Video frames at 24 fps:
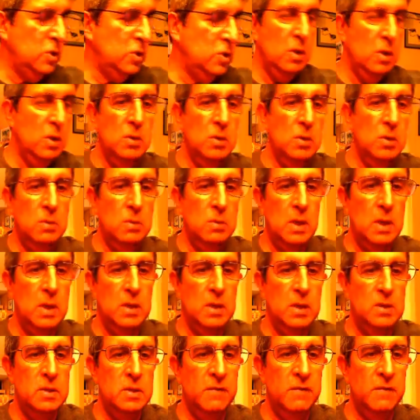to show you
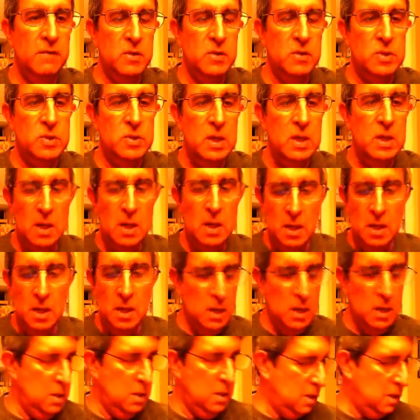the difference
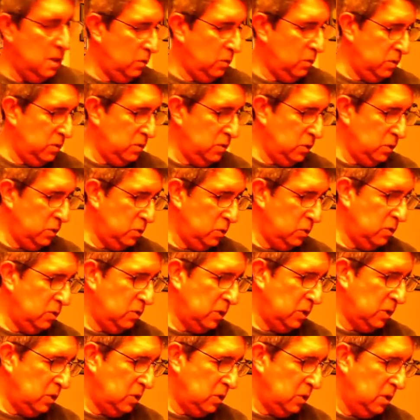in crystal
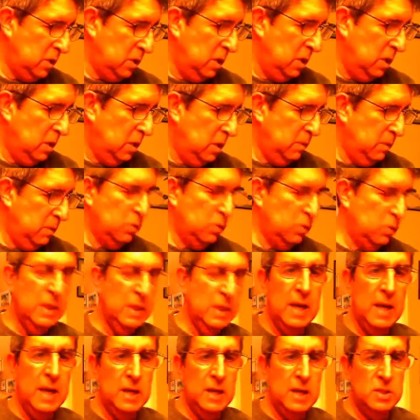structure
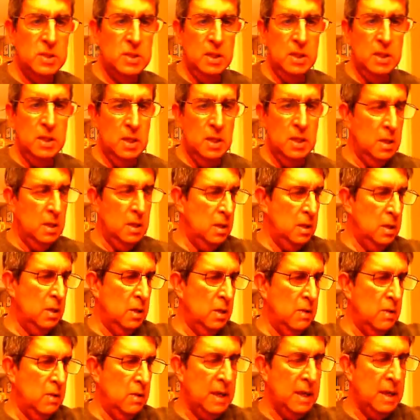between calcite and
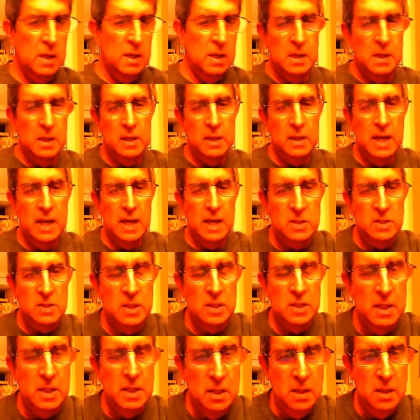aragonite. Now,
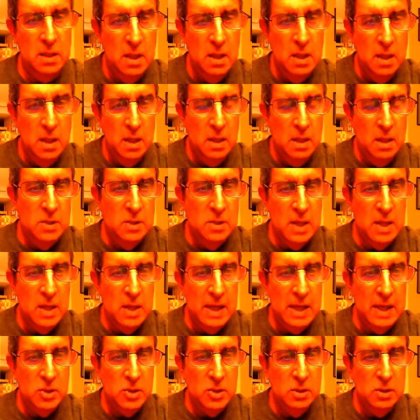calcite is
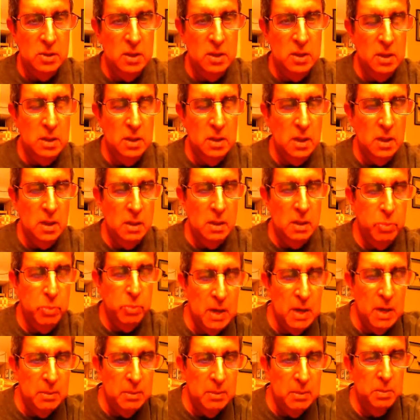actually
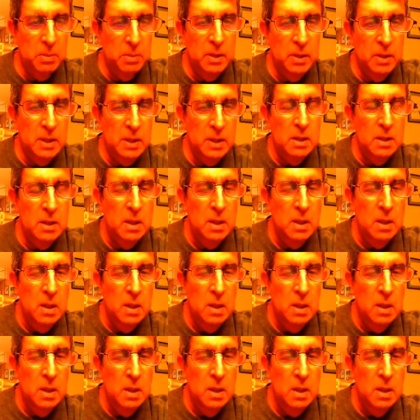probably